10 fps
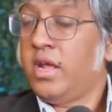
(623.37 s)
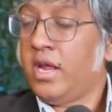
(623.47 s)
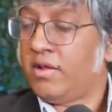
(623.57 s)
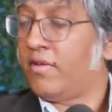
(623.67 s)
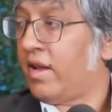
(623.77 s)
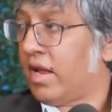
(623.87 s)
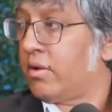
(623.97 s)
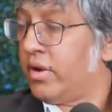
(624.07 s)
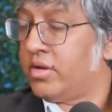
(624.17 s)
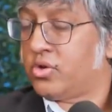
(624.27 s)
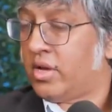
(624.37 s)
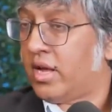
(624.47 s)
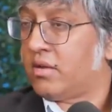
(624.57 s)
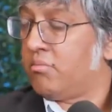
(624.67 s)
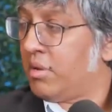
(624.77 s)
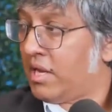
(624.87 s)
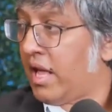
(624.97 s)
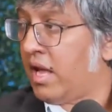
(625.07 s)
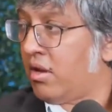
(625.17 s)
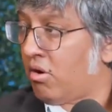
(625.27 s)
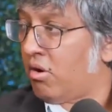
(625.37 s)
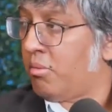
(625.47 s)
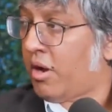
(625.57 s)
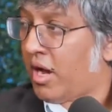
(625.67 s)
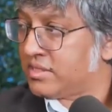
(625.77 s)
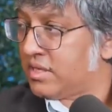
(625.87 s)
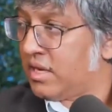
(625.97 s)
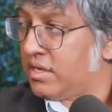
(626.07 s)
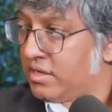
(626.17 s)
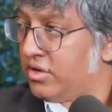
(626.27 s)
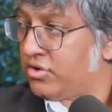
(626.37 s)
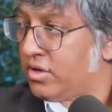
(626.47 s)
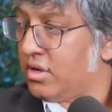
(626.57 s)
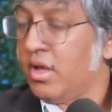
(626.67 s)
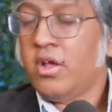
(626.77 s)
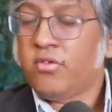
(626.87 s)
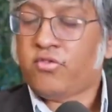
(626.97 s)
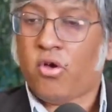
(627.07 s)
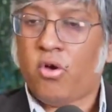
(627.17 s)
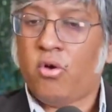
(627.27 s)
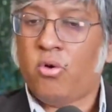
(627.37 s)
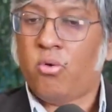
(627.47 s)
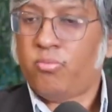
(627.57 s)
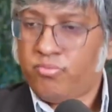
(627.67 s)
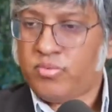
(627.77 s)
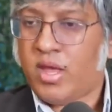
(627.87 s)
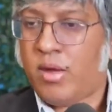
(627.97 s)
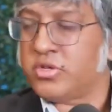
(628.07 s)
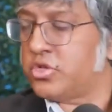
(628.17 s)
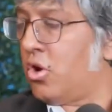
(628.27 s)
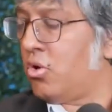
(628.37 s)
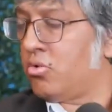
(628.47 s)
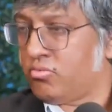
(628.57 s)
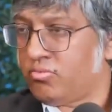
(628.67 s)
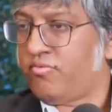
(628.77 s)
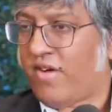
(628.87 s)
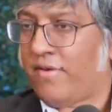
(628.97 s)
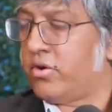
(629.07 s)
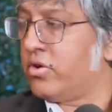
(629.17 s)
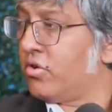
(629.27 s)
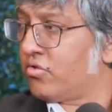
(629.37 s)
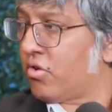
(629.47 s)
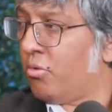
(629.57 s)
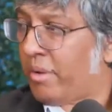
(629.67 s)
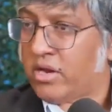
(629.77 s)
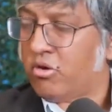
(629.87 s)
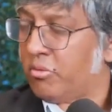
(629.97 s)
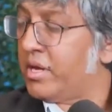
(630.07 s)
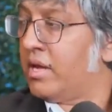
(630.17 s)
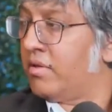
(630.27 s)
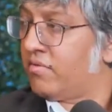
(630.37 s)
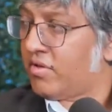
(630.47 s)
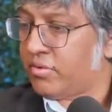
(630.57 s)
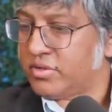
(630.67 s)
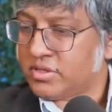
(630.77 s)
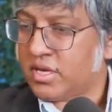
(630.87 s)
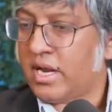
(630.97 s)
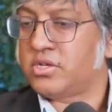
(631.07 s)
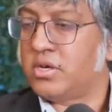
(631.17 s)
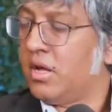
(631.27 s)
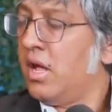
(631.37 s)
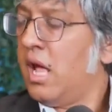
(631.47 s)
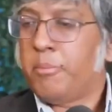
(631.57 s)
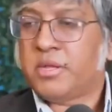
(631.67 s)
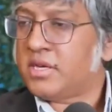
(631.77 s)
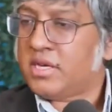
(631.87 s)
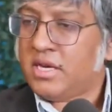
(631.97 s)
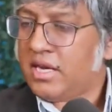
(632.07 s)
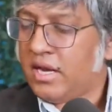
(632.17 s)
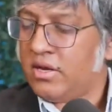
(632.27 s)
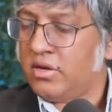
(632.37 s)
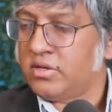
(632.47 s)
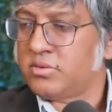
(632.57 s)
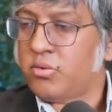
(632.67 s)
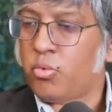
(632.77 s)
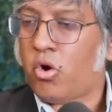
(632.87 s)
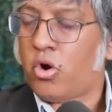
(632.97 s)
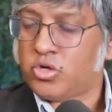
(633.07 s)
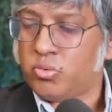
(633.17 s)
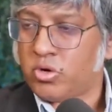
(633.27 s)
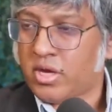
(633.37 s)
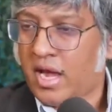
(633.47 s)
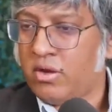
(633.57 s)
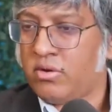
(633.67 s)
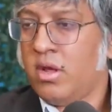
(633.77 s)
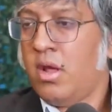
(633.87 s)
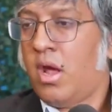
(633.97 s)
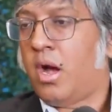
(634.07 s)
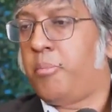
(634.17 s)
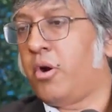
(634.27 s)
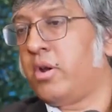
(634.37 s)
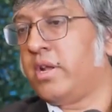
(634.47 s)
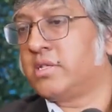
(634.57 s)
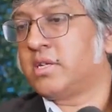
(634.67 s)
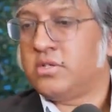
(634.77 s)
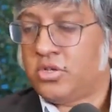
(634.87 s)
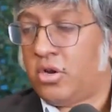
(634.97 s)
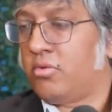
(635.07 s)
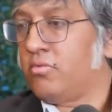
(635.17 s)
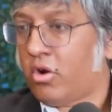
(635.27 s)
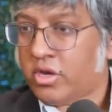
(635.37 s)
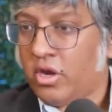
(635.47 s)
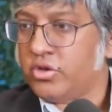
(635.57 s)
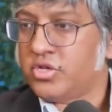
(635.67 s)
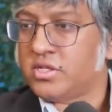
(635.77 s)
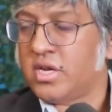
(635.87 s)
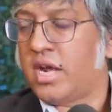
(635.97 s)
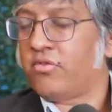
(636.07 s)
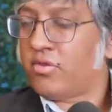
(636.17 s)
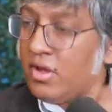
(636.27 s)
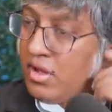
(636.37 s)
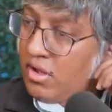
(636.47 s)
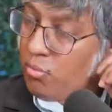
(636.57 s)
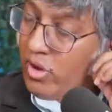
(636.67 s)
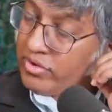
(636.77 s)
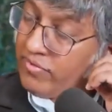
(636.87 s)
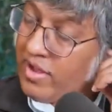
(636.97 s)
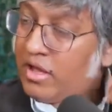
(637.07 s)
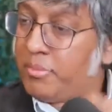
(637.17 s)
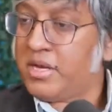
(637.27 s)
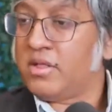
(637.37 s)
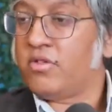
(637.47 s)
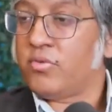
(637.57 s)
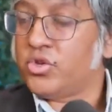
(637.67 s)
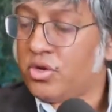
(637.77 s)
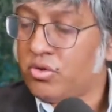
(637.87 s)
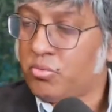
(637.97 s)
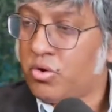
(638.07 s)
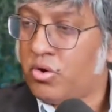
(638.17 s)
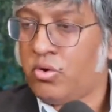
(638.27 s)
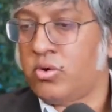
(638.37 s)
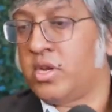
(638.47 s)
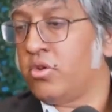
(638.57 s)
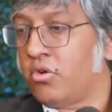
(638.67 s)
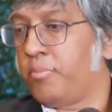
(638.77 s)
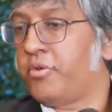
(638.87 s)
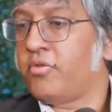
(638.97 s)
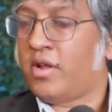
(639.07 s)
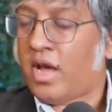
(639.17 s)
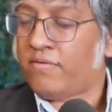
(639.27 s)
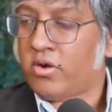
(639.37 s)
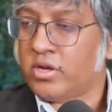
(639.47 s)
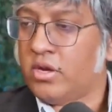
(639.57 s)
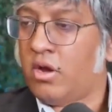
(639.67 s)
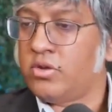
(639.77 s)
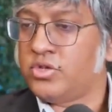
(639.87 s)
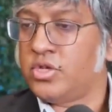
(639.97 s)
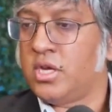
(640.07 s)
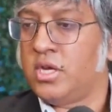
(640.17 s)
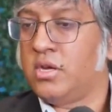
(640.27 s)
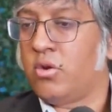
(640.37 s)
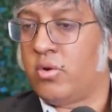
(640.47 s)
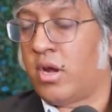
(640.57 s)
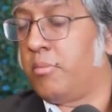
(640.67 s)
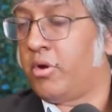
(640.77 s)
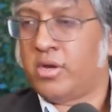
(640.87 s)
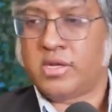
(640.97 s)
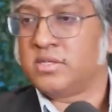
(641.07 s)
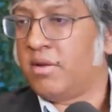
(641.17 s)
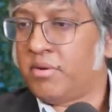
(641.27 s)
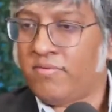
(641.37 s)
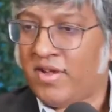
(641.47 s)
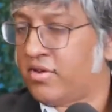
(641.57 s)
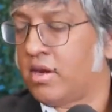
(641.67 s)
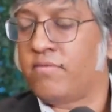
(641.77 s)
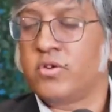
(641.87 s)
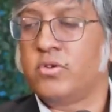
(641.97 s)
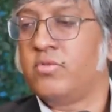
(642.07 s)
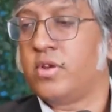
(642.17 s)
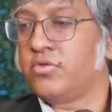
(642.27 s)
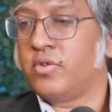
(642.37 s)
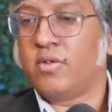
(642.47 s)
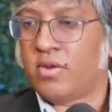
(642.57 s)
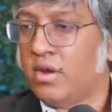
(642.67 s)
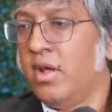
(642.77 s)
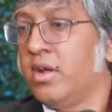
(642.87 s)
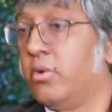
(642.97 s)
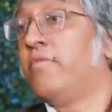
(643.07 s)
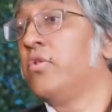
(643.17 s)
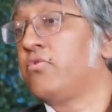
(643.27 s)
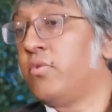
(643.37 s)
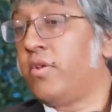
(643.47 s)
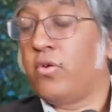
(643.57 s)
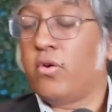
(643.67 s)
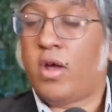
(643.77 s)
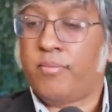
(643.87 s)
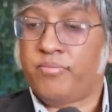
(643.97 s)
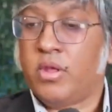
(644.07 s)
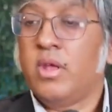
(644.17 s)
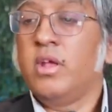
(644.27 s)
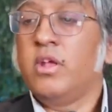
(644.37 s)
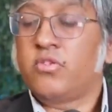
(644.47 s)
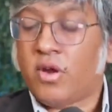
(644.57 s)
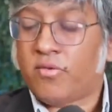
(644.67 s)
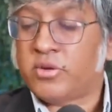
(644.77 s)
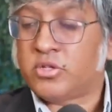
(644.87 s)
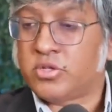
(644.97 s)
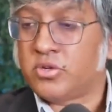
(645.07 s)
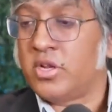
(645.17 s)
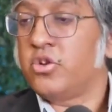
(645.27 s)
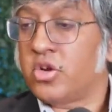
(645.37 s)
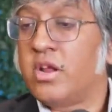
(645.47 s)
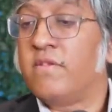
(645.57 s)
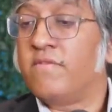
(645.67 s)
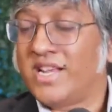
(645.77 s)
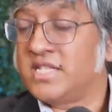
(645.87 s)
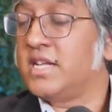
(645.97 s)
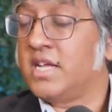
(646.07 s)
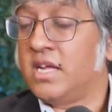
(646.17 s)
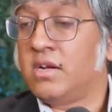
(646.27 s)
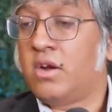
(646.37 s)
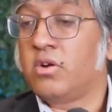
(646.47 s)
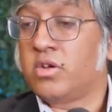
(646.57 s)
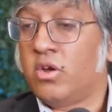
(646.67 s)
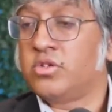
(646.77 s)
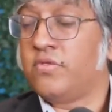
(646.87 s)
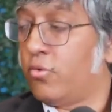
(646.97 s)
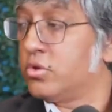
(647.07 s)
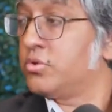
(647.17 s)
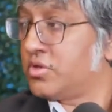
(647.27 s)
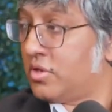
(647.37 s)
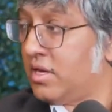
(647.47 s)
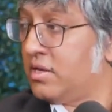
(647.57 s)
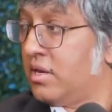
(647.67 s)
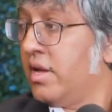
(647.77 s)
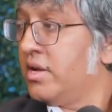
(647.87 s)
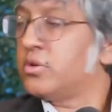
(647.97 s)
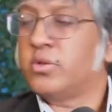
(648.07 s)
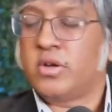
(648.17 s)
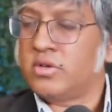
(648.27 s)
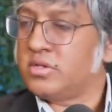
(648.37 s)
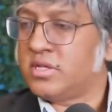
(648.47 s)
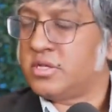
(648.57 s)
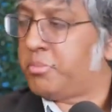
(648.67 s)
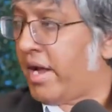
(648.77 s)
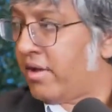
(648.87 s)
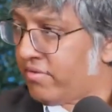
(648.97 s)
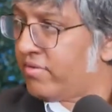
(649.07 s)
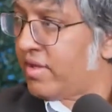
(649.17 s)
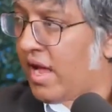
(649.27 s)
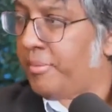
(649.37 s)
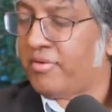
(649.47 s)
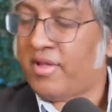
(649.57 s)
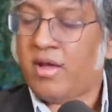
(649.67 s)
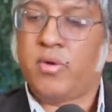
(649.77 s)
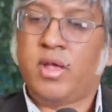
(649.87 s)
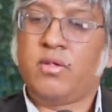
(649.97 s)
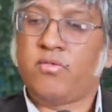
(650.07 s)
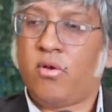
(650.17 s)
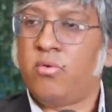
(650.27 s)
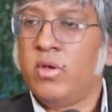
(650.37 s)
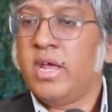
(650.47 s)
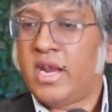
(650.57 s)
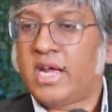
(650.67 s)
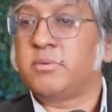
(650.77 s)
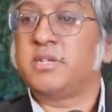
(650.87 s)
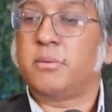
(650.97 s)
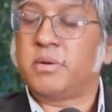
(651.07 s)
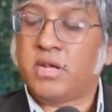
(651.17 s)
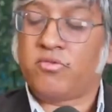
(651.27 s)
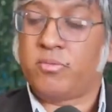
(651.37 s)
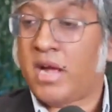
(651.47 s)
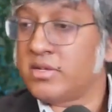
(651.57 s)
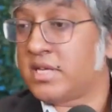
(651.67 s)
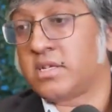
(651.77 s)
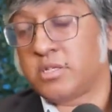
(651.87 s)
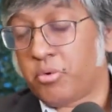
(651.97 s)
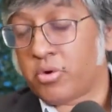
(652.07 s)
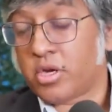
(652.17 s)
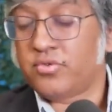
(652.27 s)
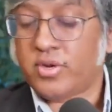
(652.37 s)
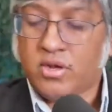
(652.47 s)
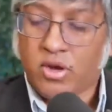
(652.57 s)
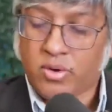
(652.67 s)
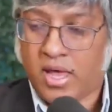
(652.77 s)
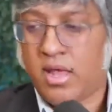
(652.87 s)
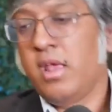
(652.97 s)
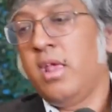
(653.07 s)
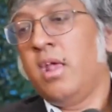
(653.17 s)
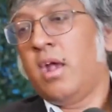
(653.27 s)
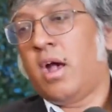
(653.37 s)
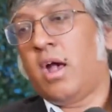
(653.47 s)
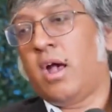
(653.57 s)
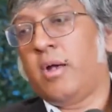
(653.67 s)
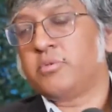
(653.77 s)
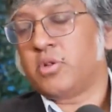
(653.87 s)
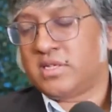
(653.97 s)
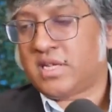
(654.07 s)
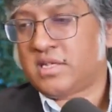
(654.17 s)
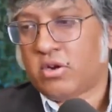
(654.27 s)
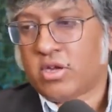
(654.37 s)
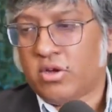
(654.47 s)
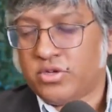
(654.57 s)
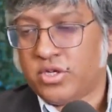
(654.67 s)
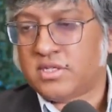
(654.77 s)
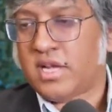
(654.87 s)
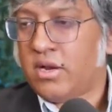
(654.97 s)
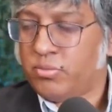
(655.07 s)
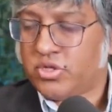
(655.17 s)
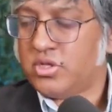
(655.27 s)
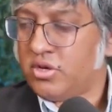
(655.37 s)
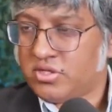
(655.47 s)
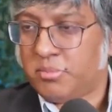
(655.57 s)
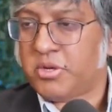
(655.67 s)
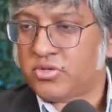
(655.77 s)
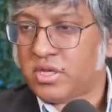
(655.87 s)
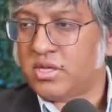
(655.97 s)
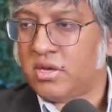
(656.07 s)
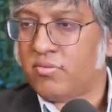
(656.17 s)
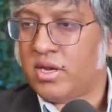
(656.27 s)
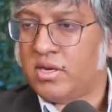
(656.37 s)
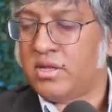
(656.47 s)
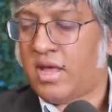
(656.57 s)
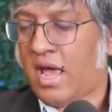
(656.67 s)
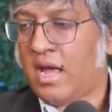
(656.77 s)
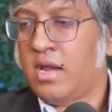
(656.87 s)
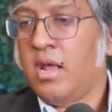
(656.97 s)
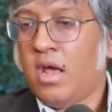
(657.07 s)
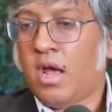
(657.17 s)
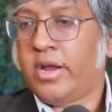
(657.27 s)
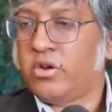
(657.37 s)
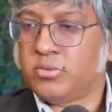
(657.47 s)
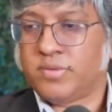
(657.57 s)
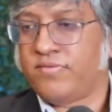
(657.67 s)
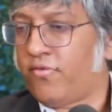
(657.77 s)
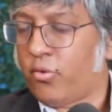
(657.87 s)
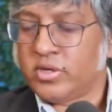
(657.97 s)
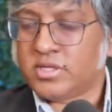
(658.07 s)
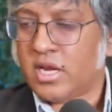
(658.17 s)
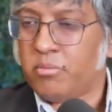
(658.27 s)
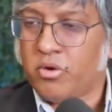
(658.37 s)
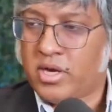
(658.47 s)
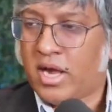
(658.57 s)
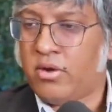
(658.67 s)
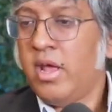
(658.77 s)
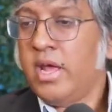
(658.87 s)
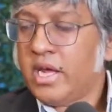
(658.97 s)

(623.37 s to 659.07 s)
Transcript: It is a language like Malay or Bahasa Indonesian. So it was known 500 years ago by Europeans that there was this connection. But the details were hard to work out. Partly it's because, archaeology is not as well developed in this region of the world. In Europe, there's a lot of archaeology going on, partly because they've been investing in it for 2 centuries. And if you're government of Switzerland, you're going to invest in archaeology for Switzerland. So there's this bias that happens that way. So it has to be somebody else from the outside because it's a poor country. Okay. So let's set the archaeology aside, which there's some interesting thing related to that in terms of the forest getting burned down.